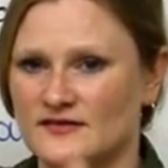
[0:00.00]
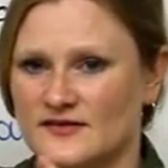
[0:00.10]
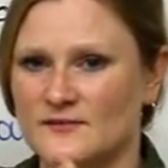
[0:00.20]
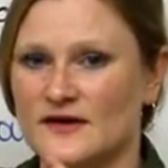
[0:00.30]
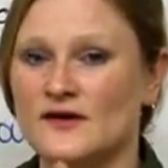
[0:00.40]

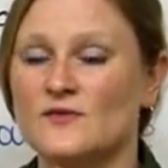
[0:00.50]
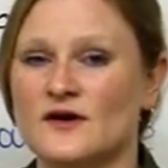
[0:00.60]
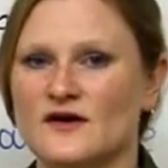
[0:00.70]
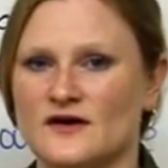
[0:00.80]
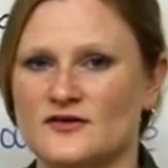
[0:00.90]
that make
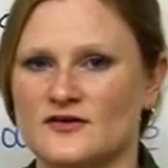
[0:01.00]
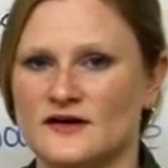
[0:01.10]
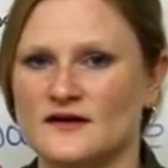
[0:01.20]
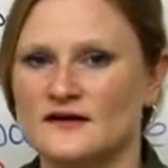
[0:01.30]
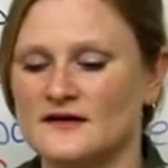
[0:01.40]
one
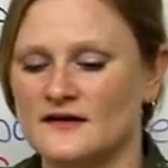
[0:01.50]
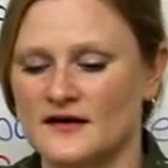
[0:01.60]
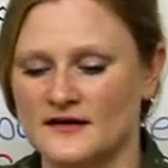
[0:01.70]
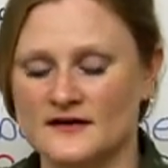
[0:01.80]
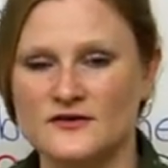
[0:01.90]
country.
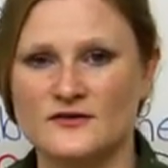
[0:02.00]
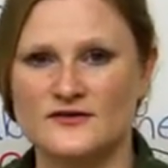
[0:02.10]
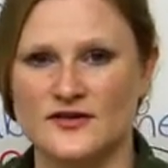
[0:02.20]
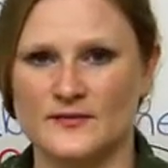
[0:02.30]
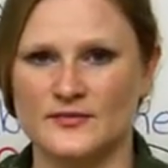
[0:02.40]
Another
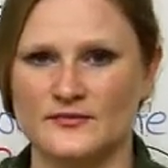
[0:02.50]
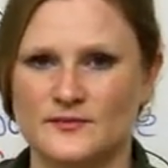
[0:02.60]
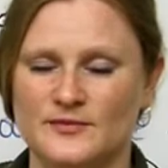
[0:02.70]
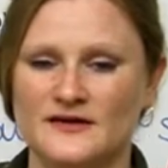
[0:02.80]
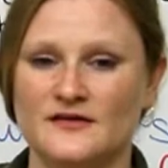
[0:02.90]
example
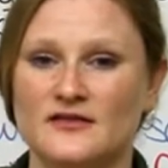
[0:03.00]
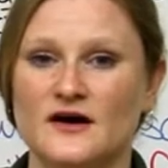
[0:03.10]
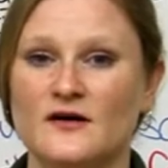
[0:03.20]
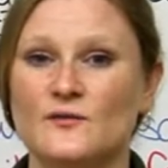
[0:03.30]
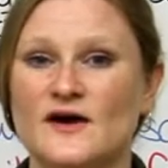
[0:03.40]
would be
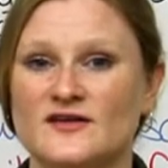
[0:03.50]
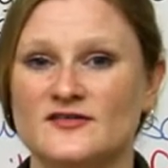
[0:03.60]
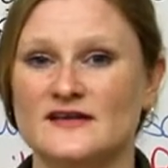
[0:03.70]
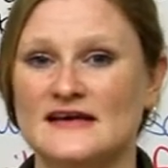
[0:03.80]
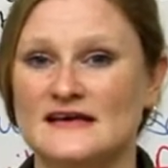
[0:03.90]
the
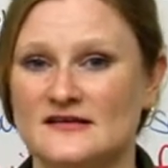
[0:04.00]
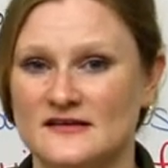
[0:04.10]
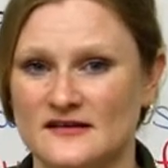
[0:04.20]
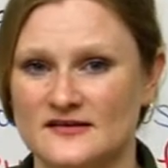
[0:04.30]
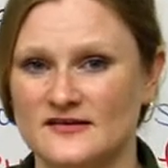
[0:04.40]
West
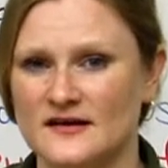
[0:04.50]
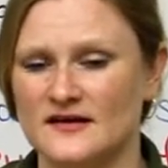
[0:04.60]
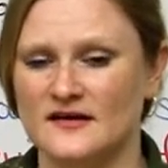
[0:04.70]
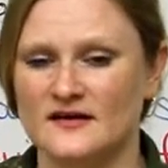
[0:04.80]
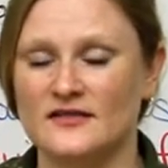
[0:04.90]
Indies,
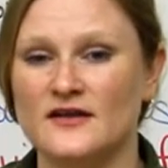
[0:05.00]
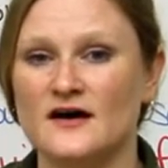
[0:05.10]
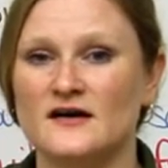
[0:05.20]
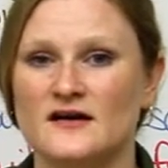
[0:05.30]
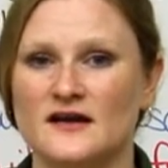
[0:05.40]

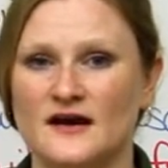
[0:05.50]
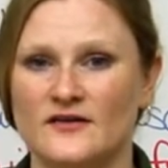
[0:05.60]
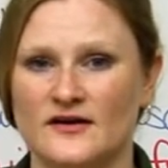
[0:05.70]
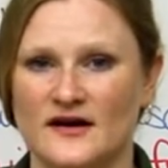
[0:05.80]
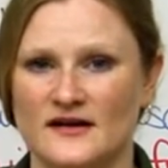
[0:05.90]
the
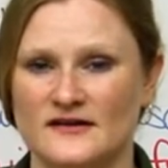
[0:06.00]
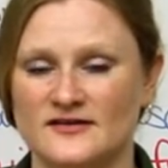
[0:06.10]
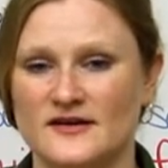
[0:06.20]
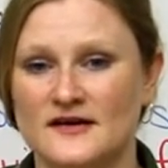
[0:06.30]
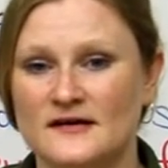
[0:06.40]
Canary
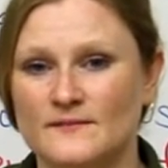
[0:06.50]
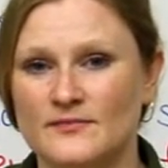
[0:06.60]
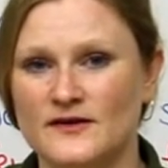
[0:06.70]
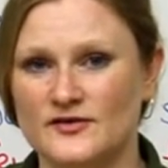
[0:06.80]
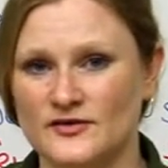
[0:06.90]
Islands.
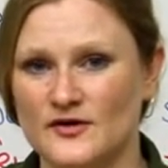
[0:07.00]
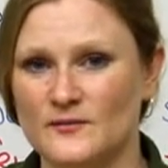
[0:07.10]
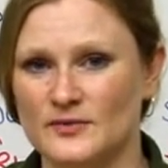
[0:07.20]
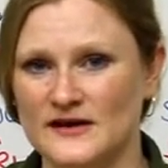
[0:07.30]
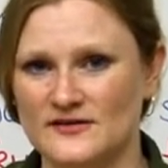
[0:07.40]
These are all
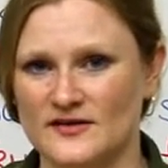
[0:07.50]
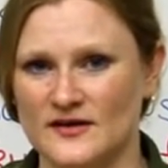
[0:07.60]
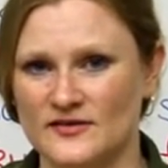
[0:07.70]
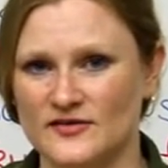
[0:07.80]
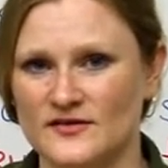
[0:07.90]

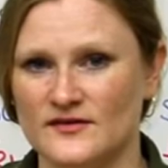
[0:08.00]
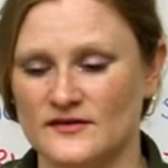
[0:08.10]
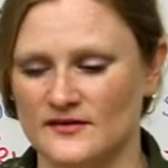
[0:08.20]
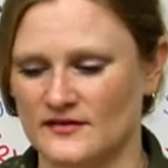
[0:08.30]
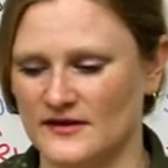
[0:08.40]
places
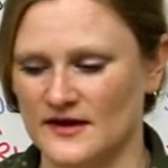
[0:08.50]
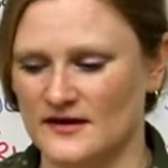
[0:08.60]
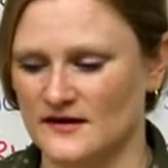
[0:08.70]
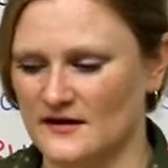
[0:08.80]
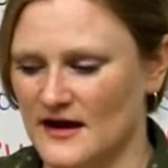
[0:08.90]
that
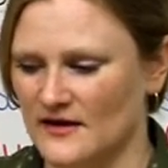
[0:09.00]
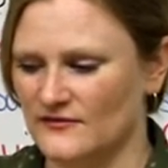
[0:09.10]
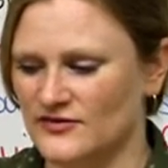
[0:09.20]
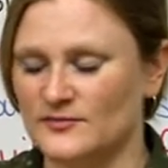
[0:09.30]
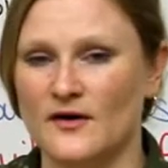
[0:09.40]

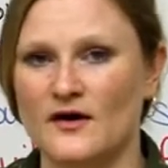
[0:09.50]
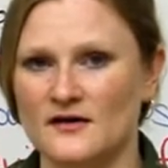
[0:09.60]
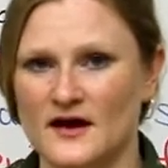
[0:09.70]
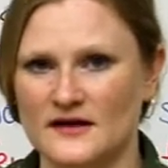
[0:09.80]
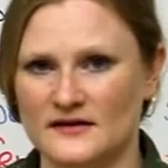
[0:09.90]
have
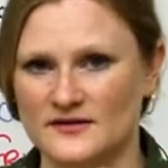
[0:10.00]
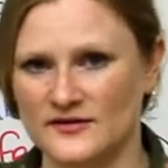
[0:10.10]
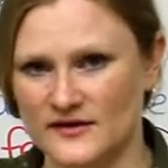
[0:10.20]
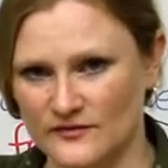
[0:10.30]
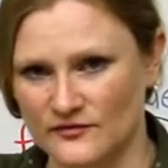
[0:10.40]
small
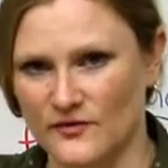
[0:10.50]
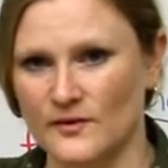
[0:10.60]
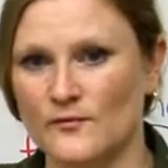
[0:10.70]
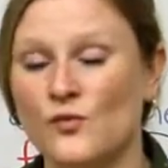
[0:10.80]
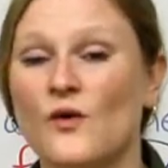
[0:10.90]
islands that
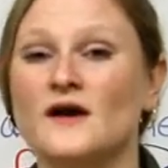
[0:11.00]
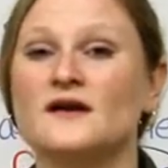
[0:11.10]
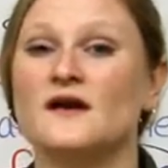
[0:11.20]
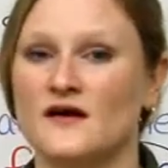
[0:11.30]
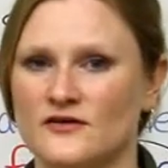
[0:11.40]
form
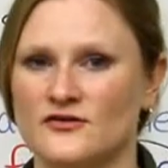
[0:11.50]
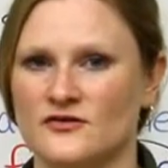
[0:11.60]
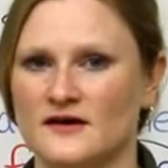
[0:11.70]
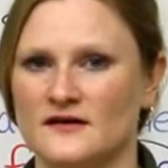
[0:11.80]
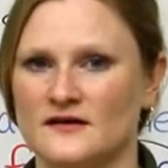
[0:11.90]
one
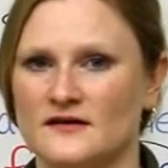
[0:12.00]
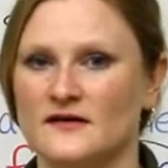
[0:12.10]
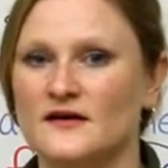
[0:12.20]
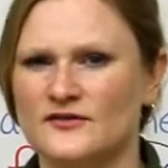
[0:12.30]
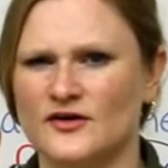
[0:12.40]
country.
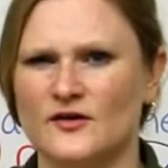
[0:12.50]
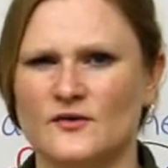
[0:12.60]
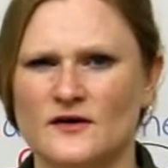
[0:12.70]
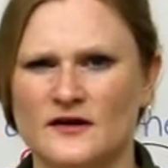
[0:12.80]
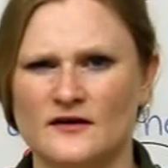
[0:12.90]

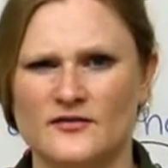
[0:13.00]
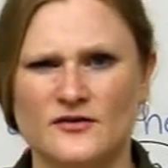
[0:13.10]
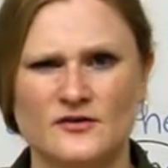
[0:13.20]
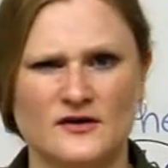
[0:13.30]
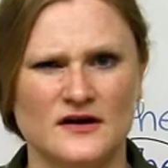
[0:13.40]
So if
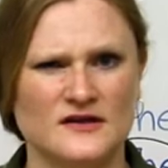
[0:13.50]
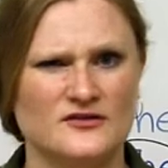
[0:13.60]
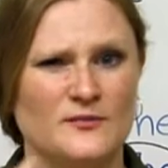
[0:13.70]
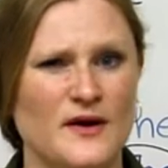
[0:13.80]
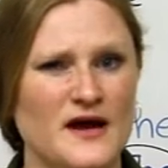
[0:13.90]
you look at
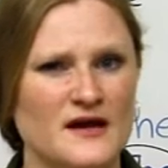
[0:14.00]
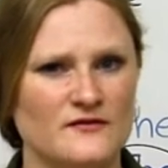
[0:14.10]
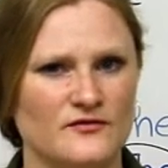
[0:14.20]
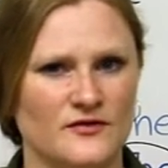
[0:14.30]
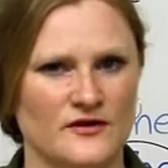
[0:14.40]

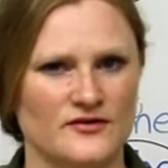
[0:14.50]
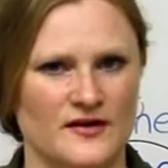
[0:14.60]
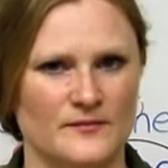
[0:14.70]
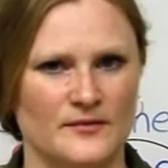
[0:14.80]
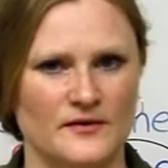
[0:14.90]
Japan, for
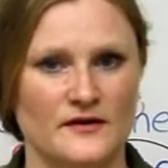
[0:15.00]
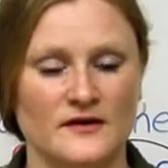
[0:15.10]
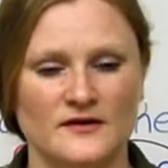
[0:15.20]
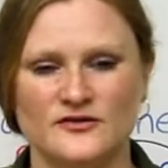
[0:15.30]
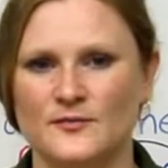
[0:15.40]
example,
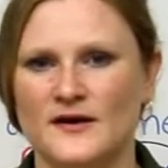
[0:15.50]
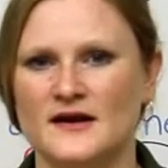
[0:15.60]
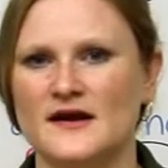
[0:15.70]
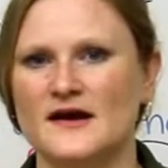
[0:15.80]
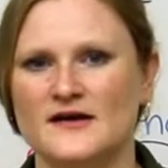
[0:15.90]

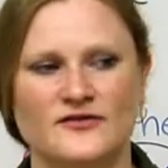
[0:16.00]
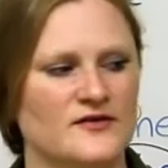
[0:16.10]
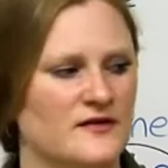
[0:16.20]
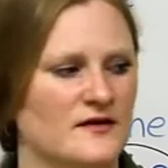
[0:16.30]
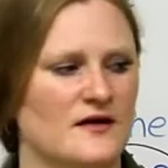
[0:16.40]
Japan has
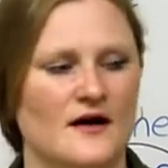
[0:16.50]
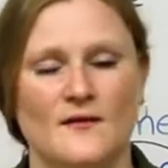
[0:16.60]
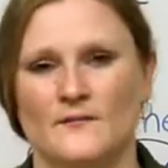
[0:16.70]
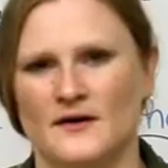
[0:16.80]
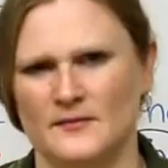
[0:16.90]

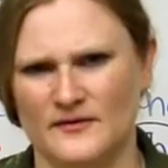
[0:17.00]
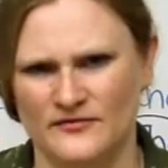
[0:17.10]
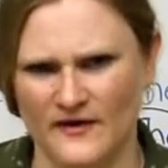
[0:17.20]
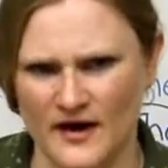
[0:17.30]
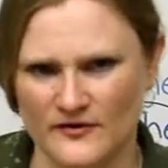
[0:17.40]
maybe
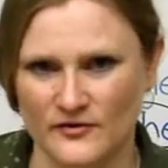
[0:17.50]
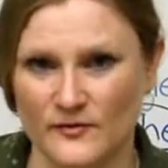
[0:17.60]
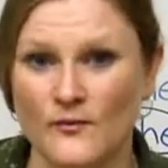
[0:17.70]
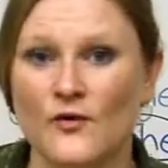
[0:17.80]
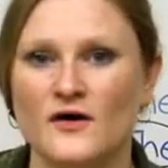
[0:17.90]
5 or
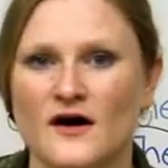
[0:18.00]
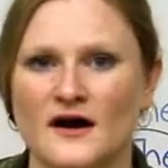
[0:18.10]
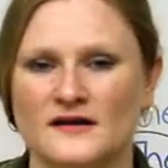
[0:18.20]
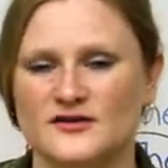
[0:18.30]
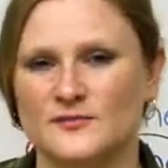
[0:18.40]
more
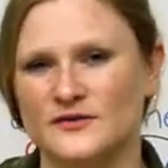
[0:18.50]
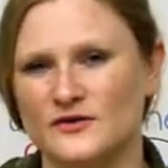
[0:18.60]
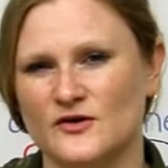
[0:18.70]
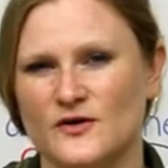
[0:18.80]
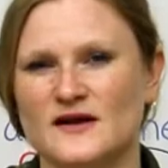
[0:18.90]
islands, but
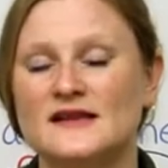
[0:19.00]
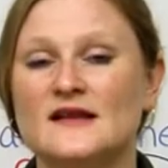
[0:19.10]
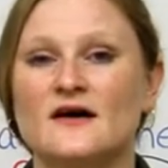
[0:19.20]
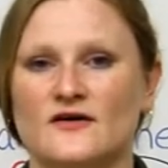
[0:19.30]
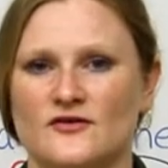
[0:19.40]
they're quite
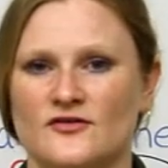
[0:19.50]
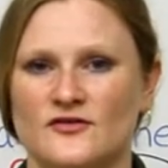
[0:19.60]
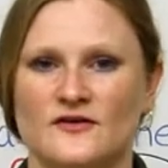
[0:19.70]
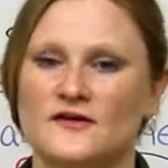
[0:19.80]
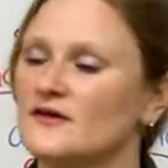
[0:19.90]

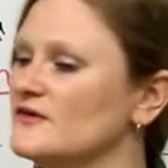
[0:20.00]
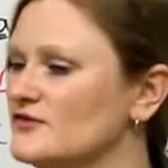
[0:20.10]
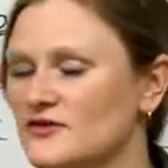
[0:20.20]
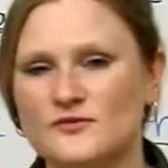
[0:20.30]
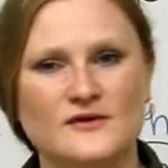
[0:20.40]
large.
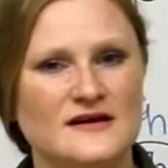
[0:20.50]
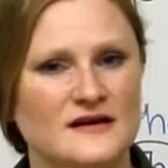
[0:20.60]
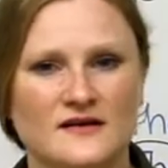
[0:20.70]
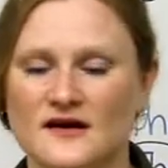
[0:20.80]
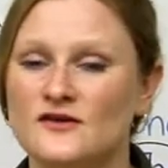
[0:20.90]
So we
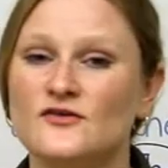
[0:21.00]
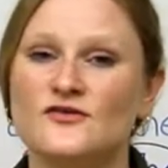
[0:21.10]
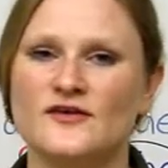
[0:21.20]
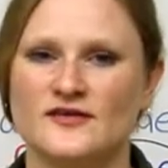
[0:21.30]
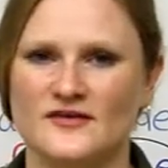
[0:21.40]
cannot
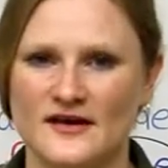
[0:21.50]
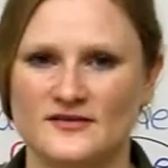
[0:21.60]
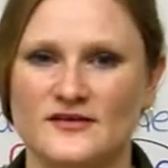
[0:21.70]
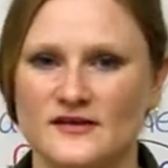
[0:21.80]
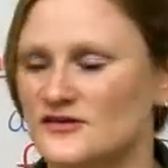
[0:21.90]
use this
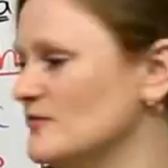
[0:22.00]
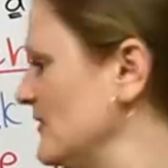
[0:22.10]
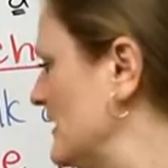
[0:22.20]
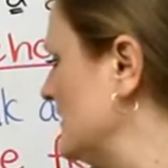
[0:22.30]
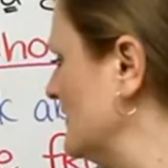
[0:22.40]
as the
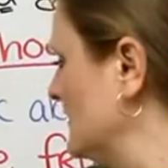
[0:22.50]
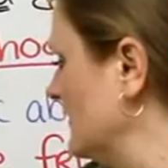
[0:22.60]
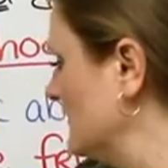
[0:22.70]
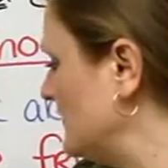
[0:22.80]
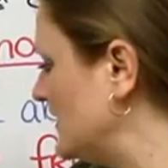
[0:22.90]
Japan.
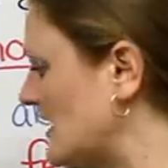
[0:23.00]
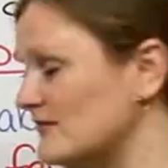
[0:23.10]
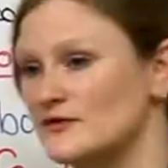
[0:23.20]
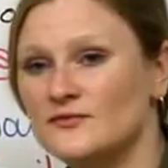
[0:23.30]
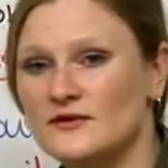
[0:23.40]
They
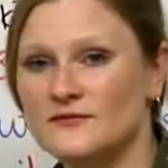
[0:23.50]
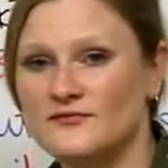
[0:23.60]
have to be